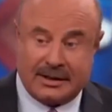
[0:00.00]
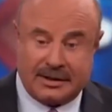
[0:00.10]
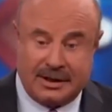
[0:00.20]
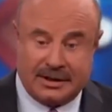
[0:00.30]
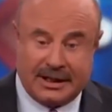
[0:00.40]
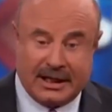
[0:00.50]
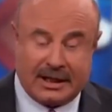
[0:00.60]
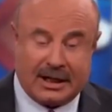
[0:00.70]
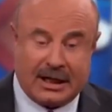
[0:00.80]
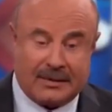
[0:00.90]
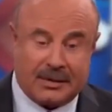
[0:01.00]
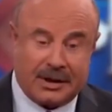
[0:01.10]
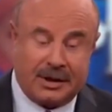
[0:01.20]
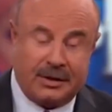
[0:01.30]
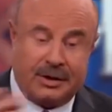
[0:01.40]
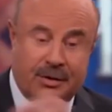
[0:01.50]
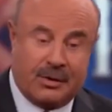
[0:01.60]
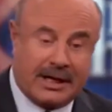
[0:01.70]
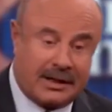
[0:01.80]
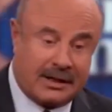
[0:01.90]
that she's helicoptering you. You
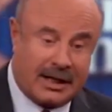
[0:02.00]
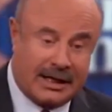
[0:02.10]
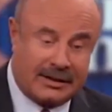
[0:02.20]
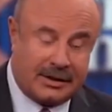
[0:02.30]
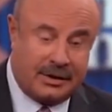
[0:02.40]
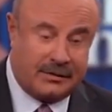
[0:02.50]
recognize that